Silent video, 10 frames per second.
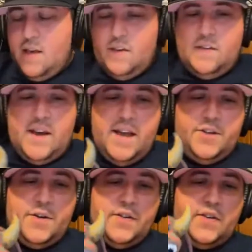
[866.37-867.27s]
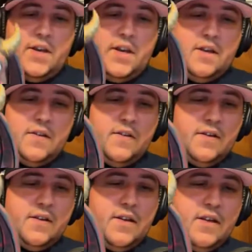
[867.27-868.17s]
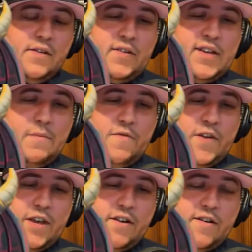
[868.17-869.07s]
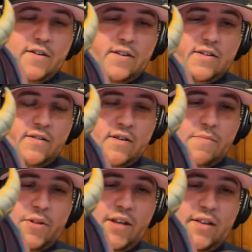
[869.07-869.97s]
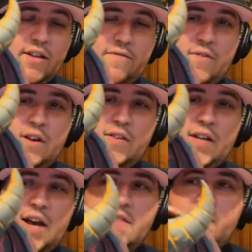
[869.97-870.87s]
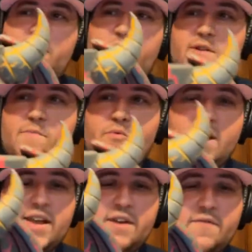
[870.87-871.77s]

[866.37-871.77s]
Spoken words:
So as you can see, same figure, completely different design. This is their breaking